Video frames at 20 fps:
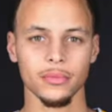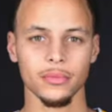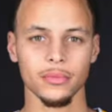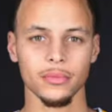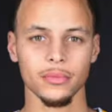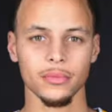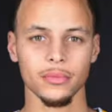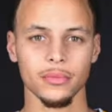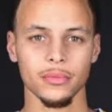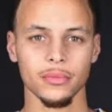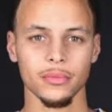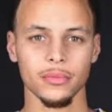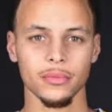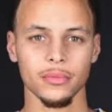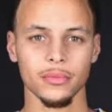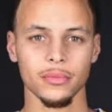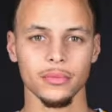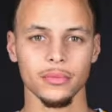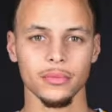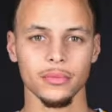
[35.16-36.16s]

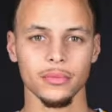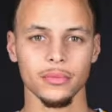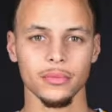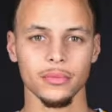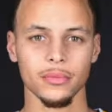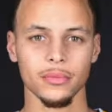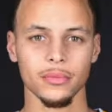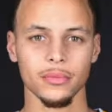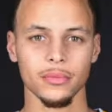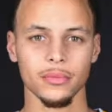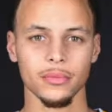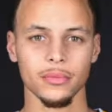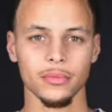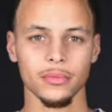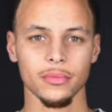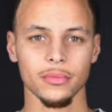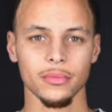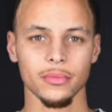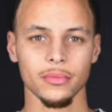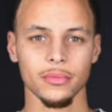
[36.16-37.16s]

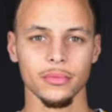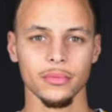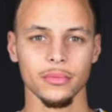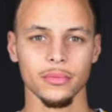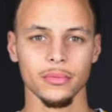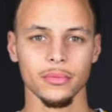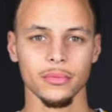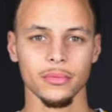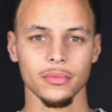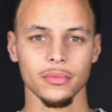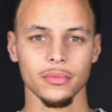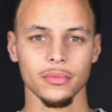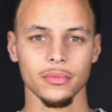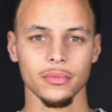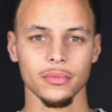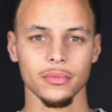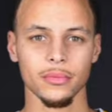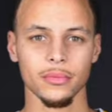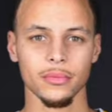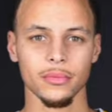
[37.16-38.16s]

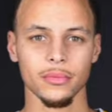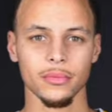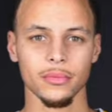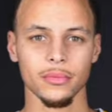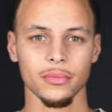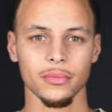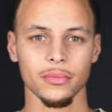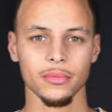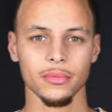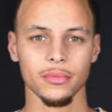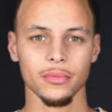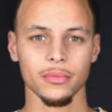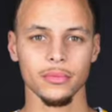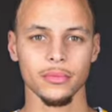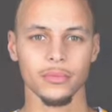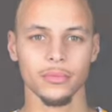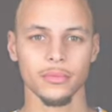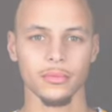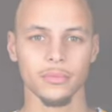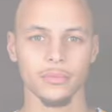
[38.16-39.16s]

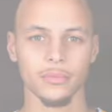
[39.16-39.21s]
No words are spoken by the person on screen.